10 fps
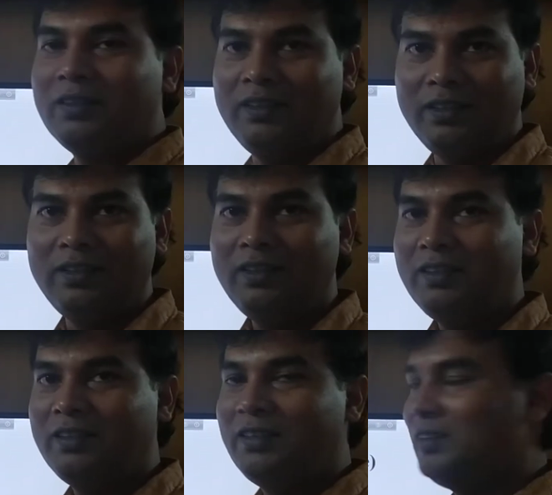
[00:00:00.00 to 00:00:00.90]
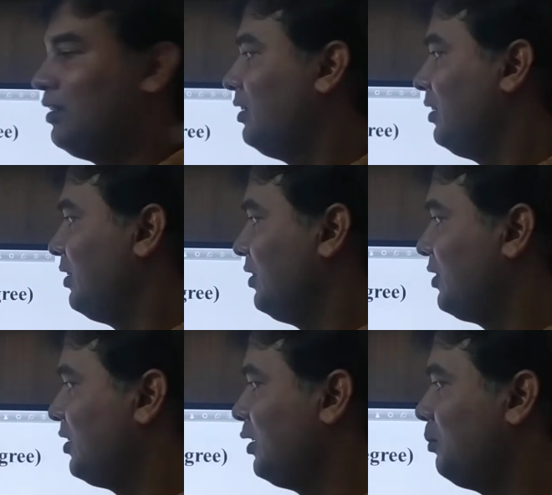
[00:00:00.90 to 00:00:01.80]
degree, that
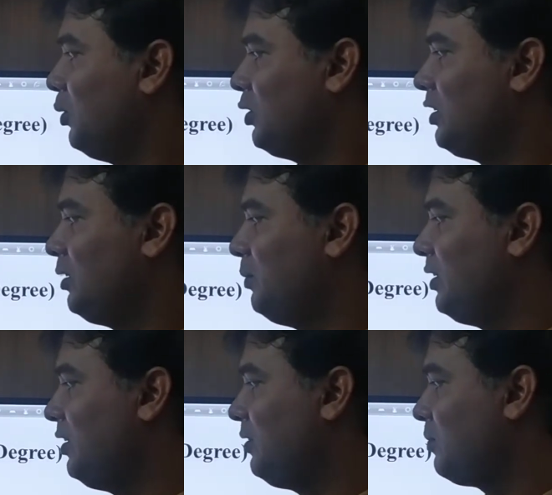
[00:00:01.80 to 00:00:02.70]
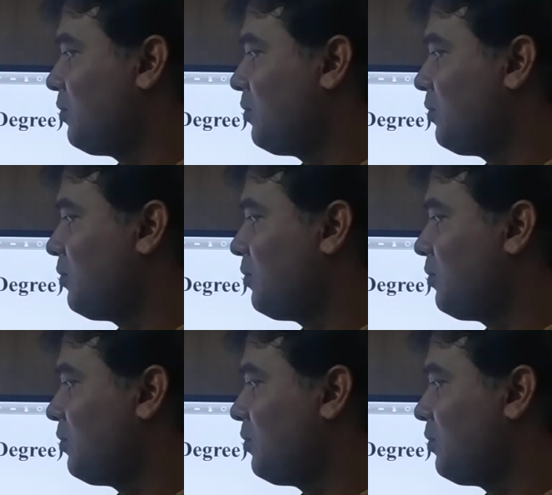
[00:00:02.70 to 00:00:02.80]
is positive degree,